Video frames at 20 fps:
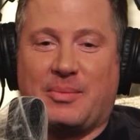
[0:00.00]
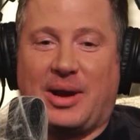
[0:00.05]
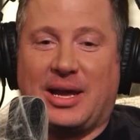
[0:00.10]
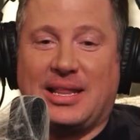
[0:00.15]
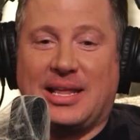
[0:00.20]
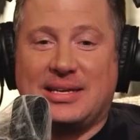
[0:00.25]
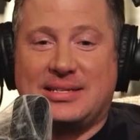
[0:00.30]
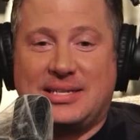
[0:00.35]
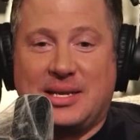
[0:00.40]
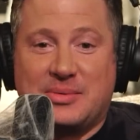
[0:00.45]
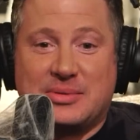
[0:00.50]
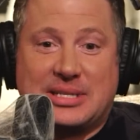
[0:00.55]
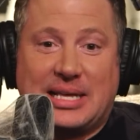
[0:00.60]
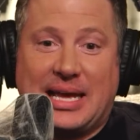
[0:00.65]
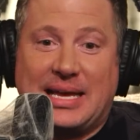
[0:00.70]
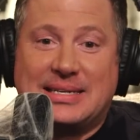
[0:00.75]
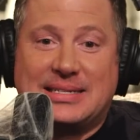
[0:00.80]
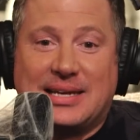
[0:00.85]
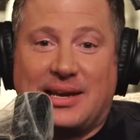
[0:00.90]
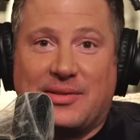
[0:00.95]
My last name is
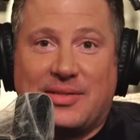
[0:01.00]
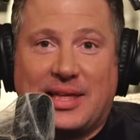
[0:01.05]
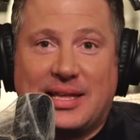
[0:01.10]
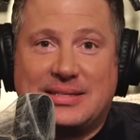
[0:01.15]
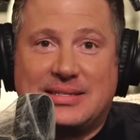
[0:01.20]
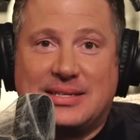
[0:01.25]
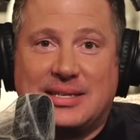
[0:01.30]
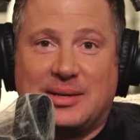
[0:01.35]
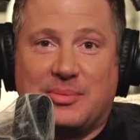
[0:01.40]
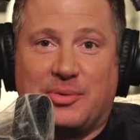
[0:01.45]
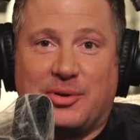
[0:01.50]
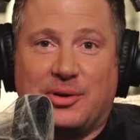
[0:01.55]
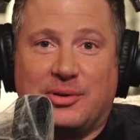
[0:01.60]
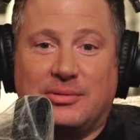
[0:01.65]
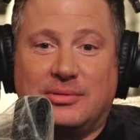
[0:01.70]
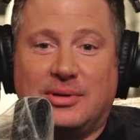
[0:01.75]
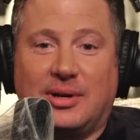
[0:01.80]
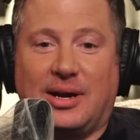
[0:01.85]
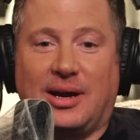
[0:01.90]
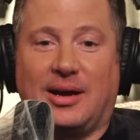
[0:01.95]
Landau. That's
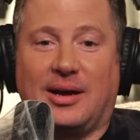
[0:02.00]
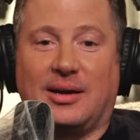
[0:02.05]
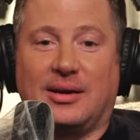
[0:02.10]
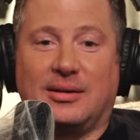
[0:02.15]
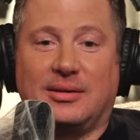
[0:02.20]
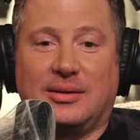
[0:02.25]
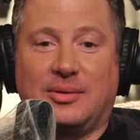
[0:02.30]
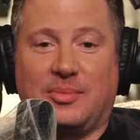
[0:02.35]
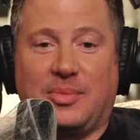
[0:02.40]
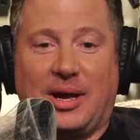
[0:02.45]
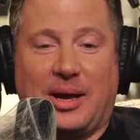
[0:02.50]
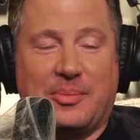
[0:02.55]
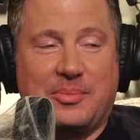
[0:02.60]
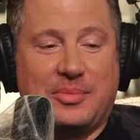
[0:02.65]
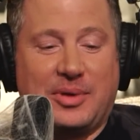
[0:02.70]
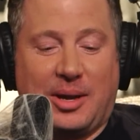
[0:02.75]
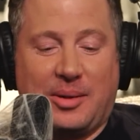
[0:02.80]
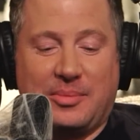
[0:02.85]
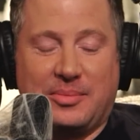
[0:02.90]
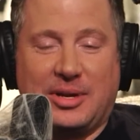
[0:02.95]
Hebrew. Yeah, that Uh, that
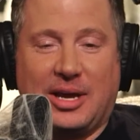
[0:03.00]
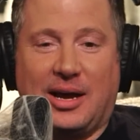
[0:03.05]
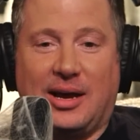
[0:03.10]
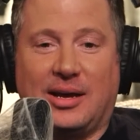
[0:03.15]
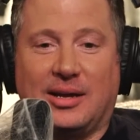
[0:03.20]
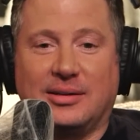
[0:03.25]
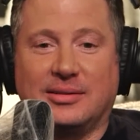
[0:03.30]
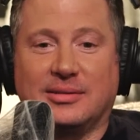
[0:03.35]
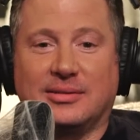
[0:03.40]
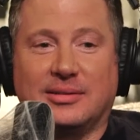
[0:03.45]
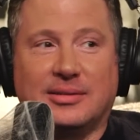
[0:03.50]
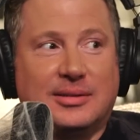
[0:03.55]
counts. I'm, I'm not.